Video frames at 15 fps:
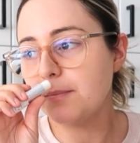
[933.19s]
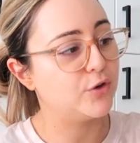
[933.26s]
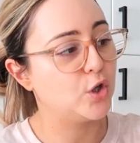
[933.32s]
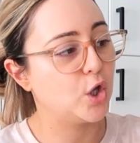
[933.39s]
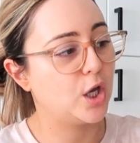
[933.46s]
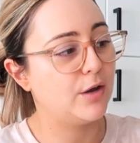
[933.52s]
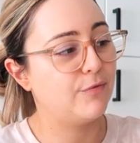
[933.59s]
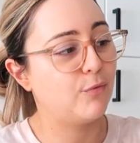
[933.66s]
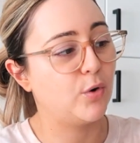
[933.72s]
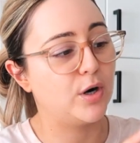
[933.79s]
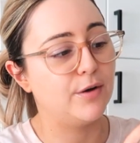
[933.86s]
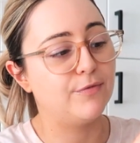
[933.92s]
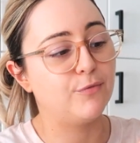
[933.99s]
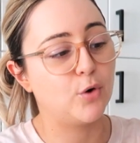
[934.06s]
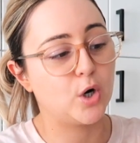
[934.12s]
If you're looking for
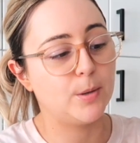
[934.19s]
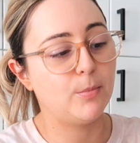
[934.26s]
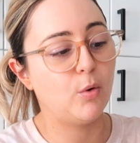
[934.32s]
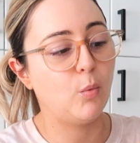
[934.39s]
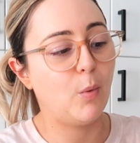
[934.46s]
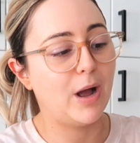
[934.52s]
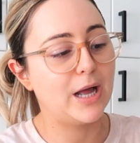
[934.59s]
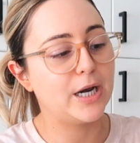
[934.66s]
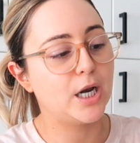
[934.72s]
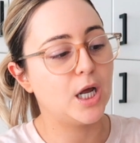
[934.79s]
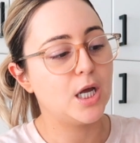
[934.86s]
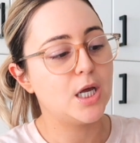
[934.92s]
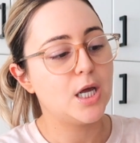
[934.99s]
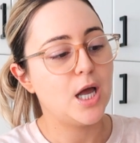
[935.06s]
an affordable one,